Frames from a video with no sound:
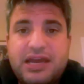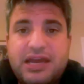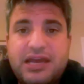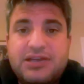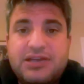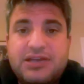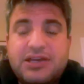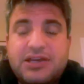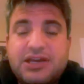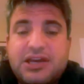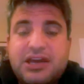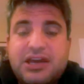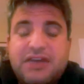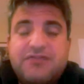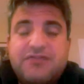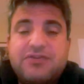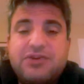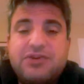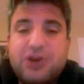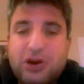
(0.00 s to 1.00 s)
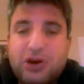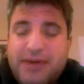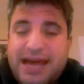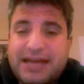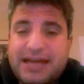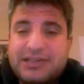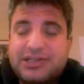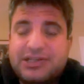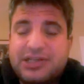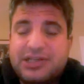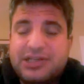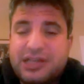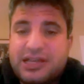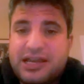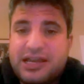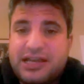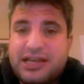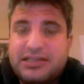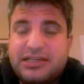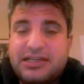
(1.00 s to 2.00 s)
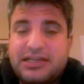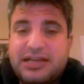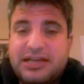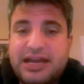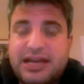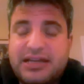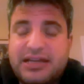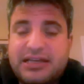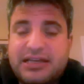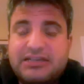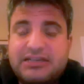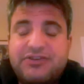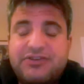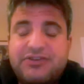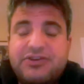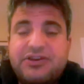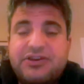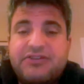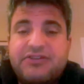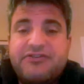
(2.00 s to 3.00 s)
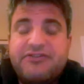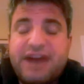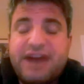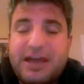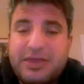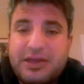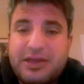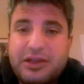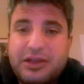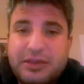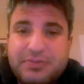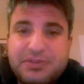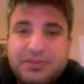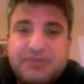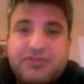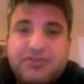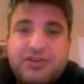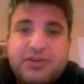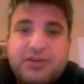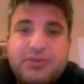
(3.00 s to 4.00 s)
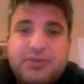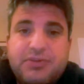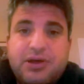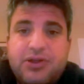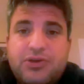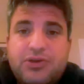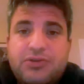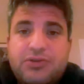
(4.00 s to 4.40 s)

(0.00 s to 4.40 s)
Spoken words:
And if you go back to the 1990s, if you can find the clips of them, although the